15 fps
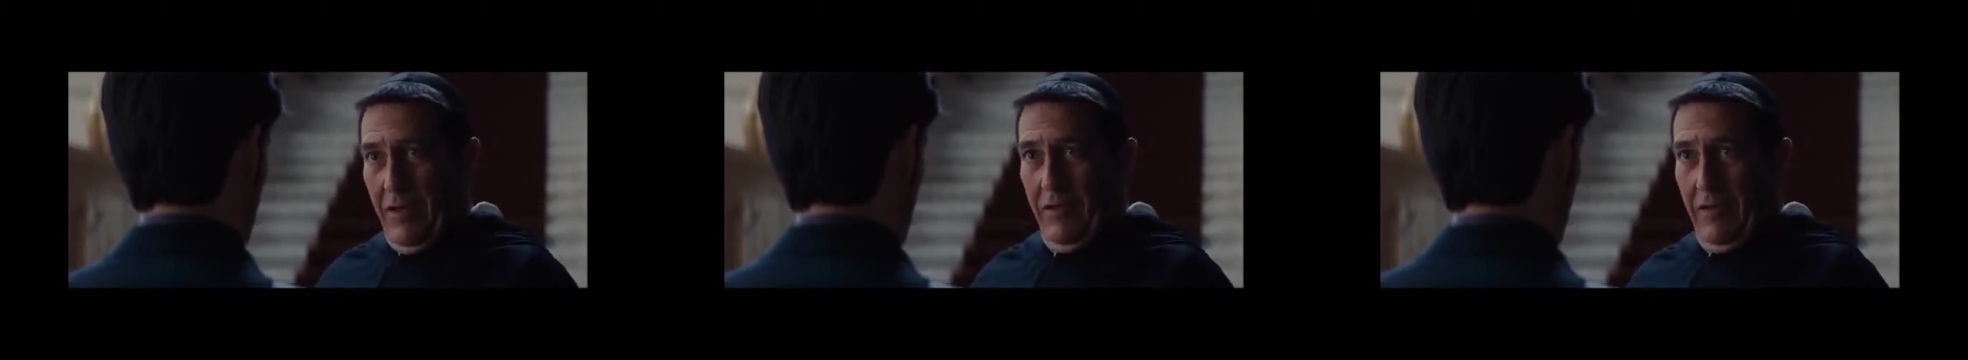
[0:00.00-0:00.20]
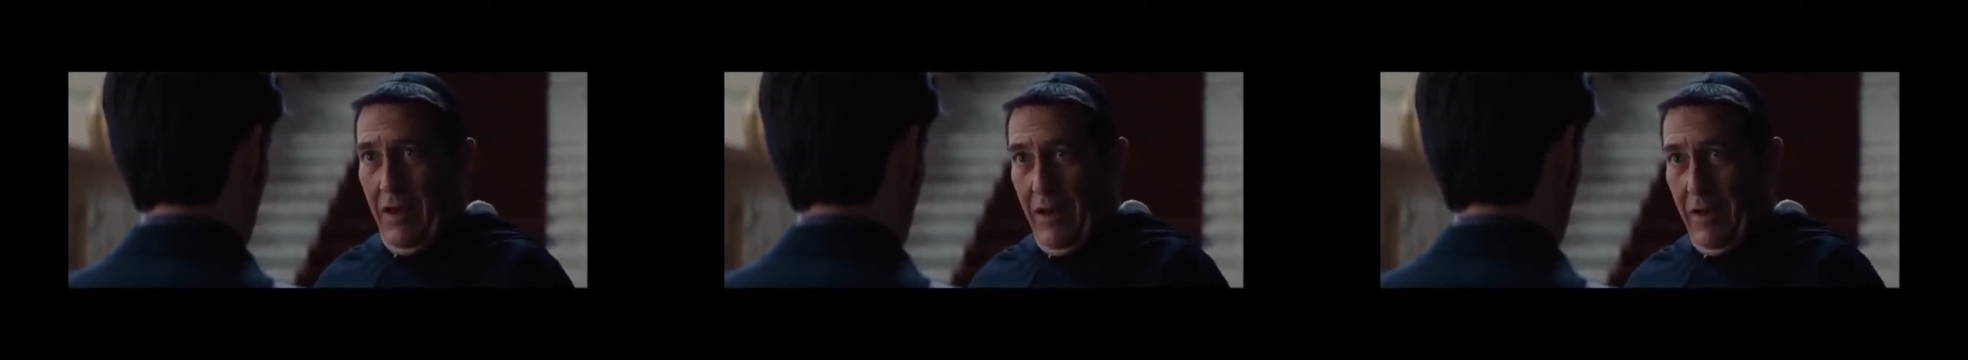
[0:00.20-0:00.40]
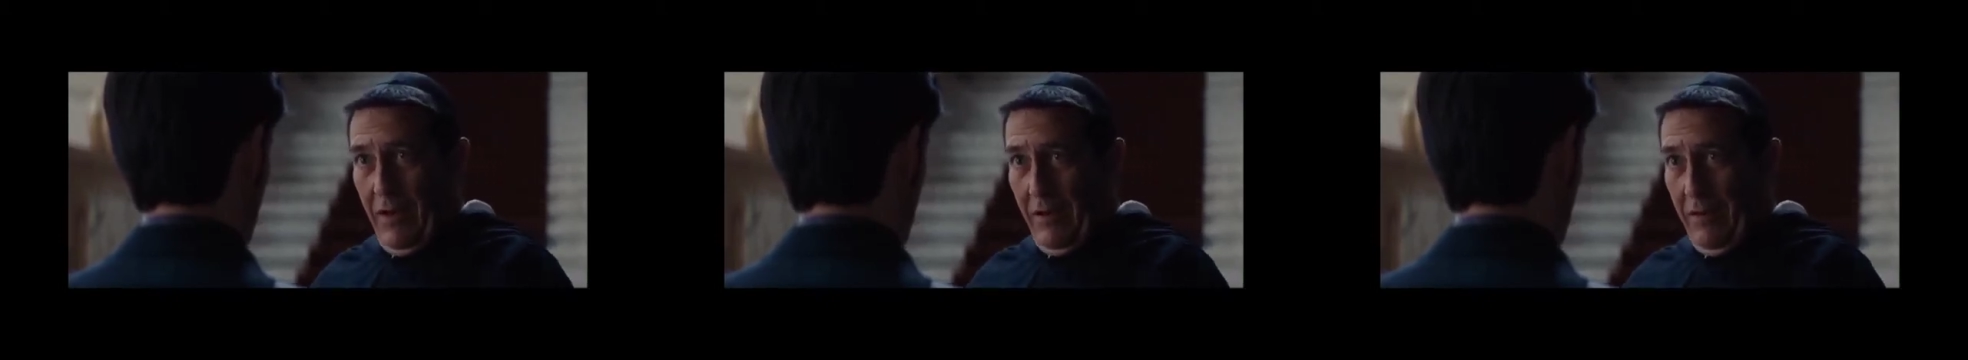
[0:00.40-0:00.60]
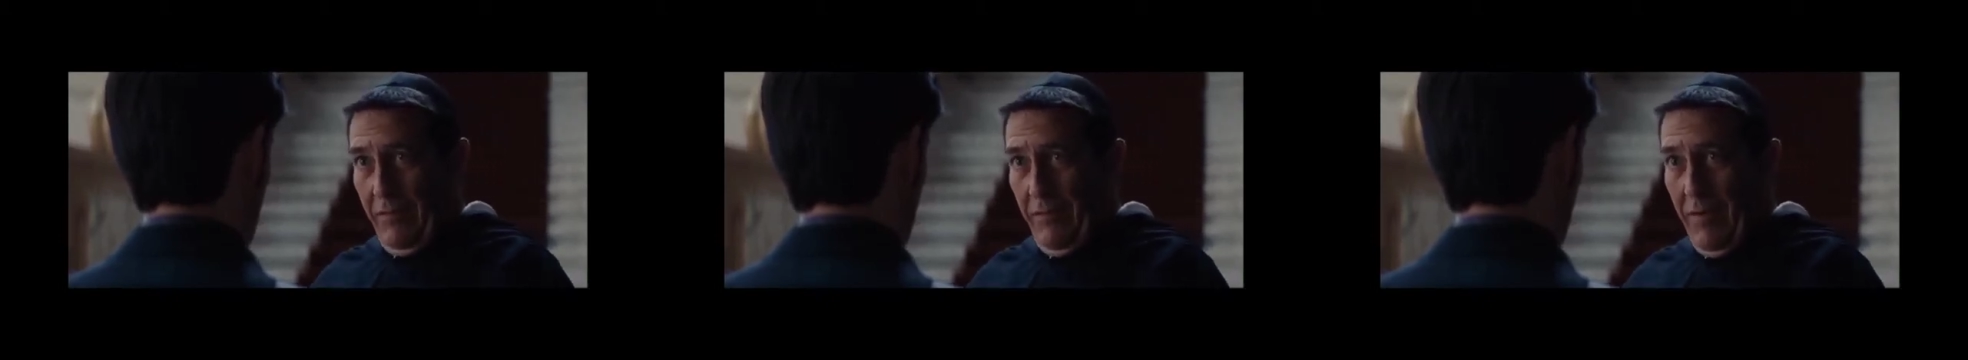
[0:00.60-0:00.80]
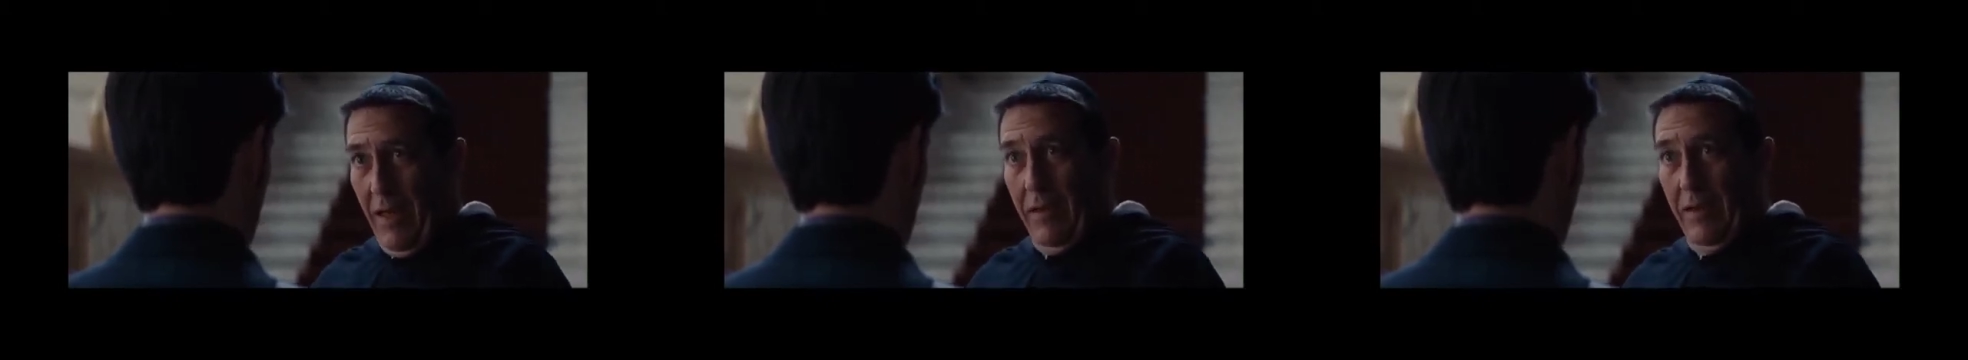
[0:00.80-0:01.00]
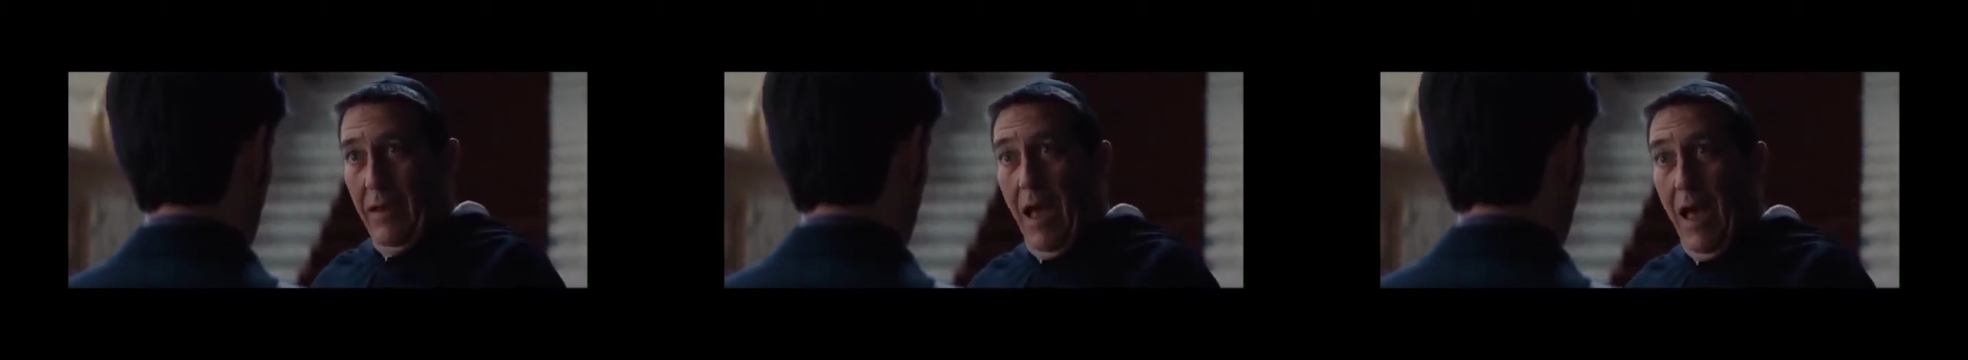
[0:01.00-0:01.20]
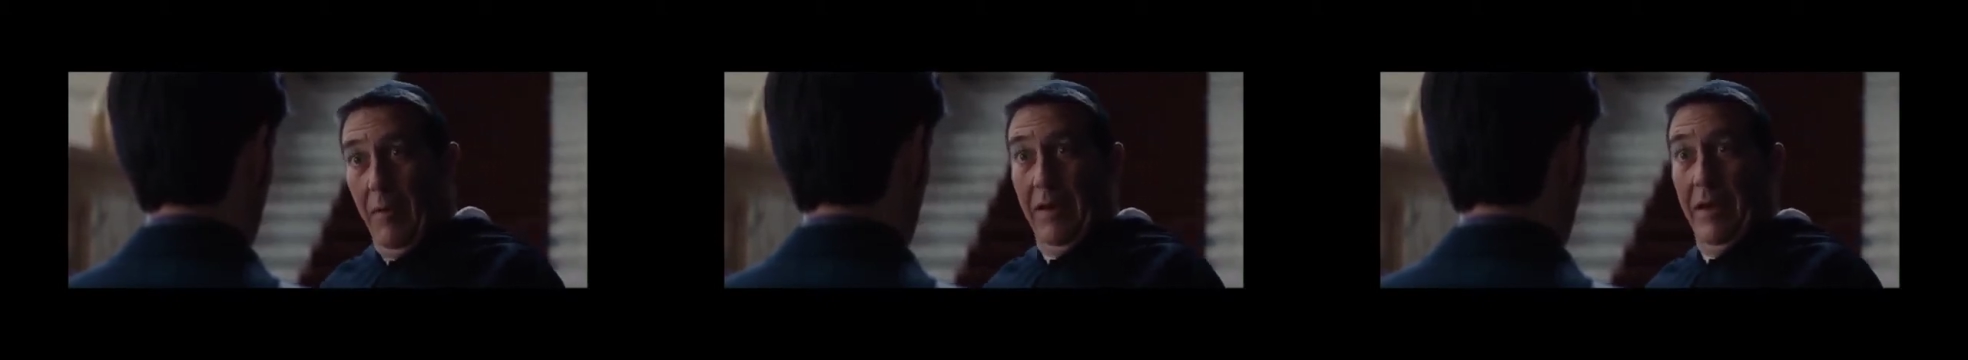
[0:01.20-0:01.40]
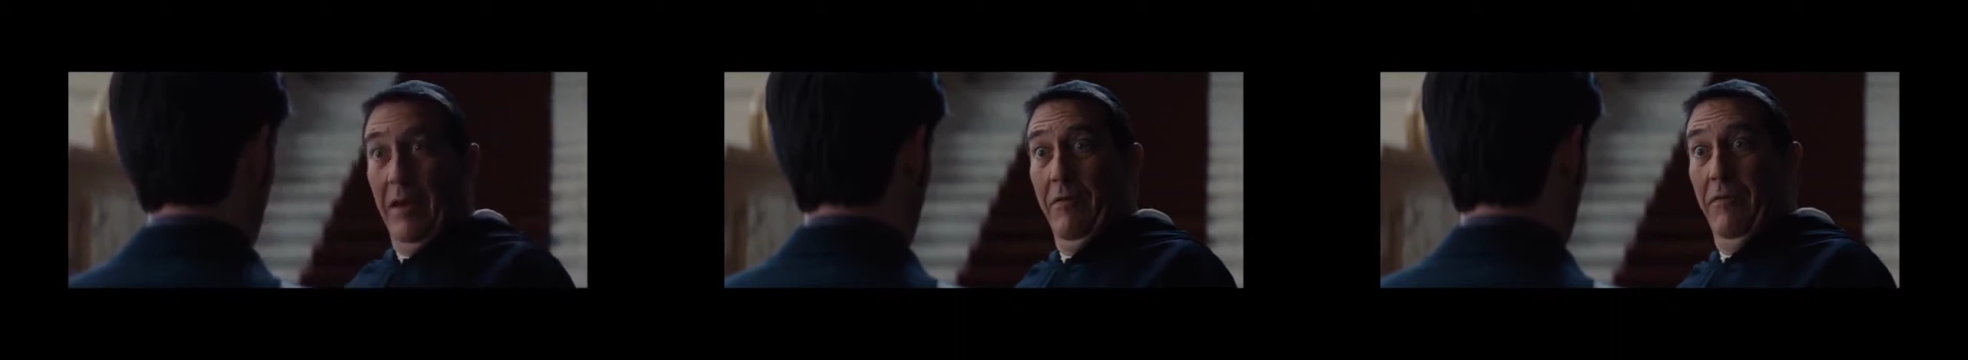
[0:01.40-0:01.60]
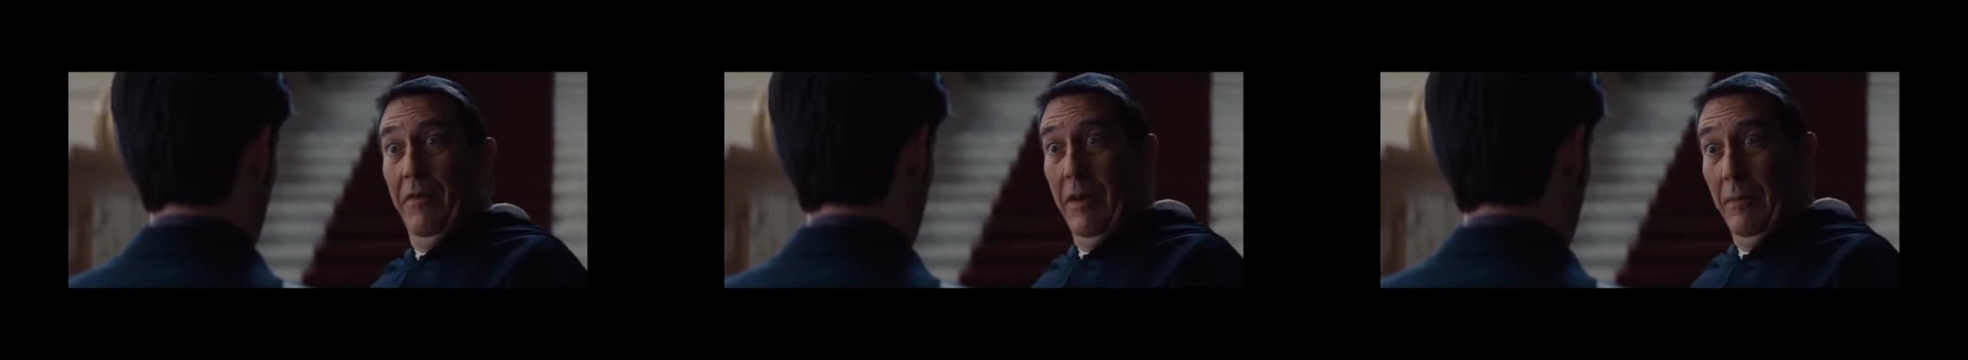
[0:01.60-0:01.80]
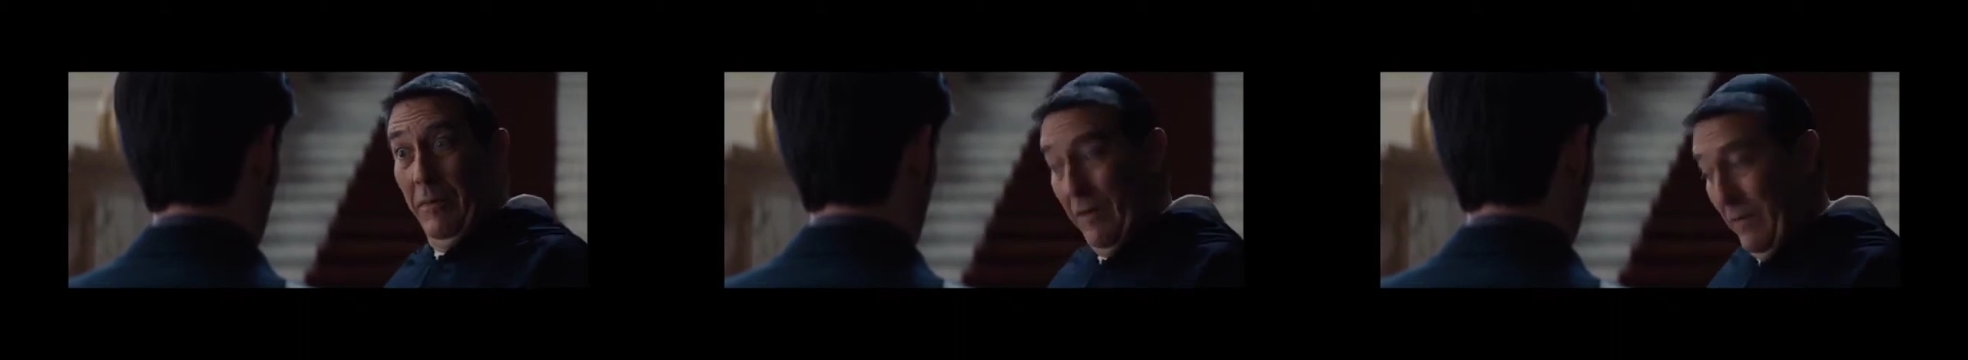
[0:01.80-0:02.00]
Studied under Father Calvin de
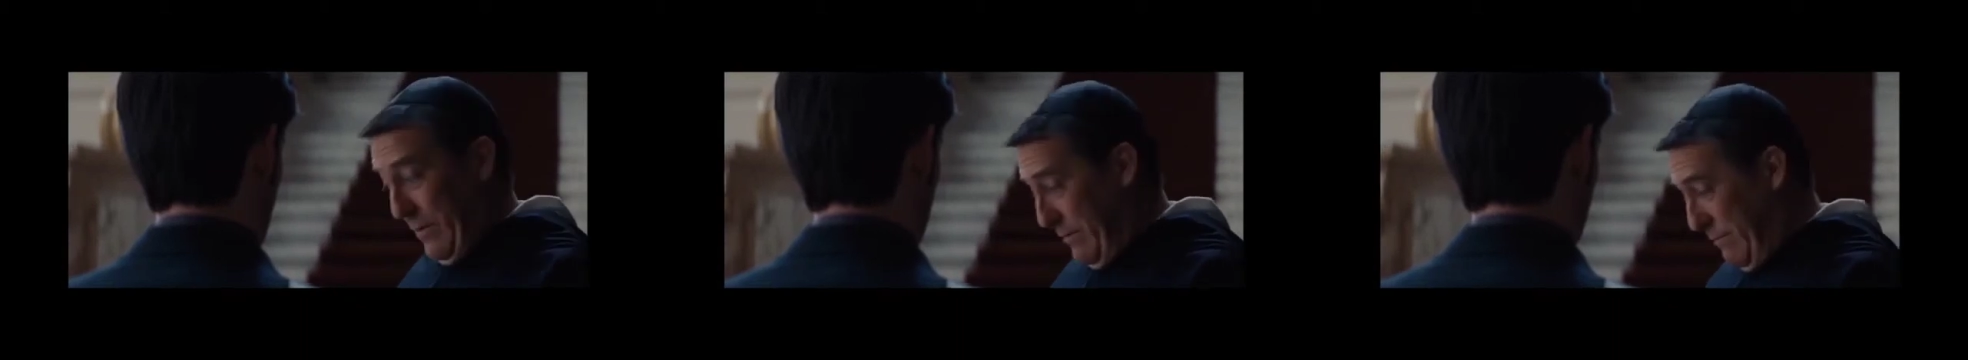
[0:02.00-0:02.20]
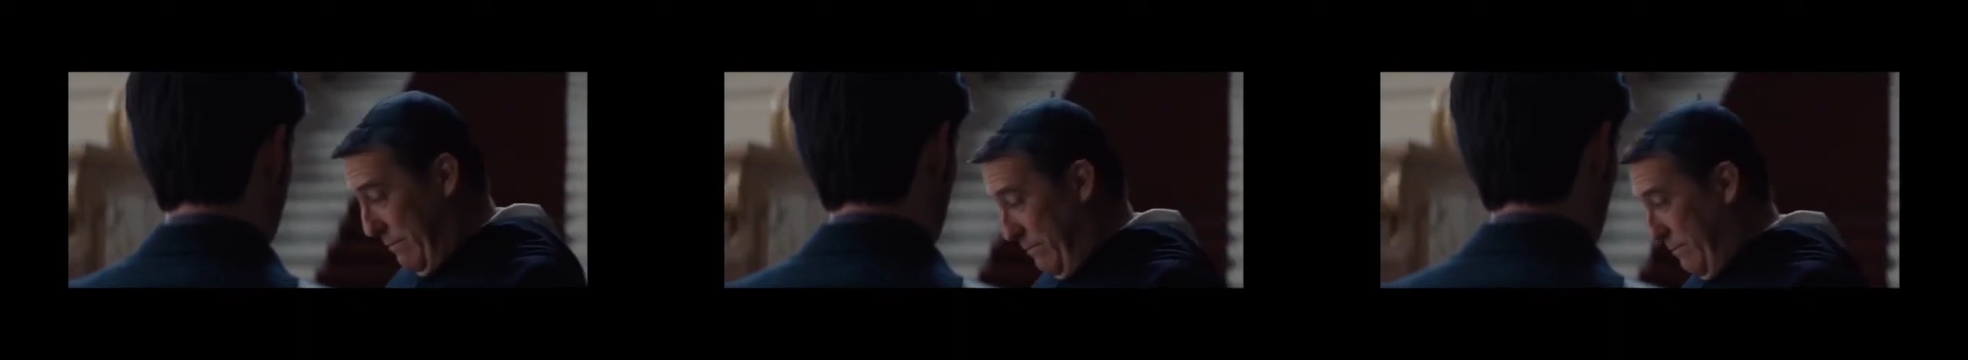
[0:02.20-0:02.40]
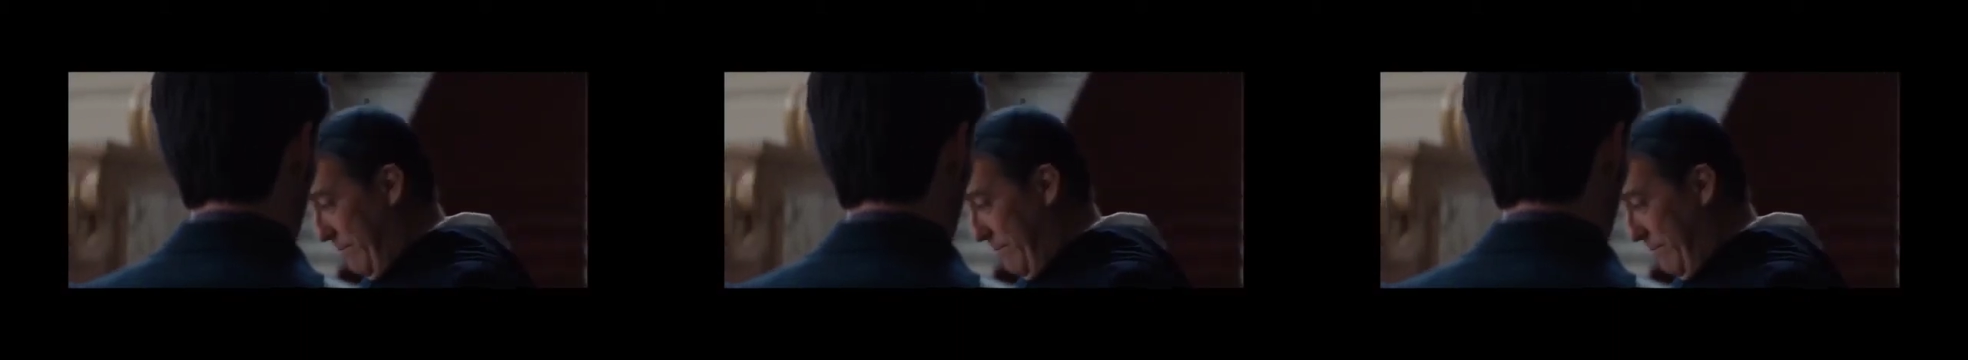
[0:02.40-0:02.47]
Philippus.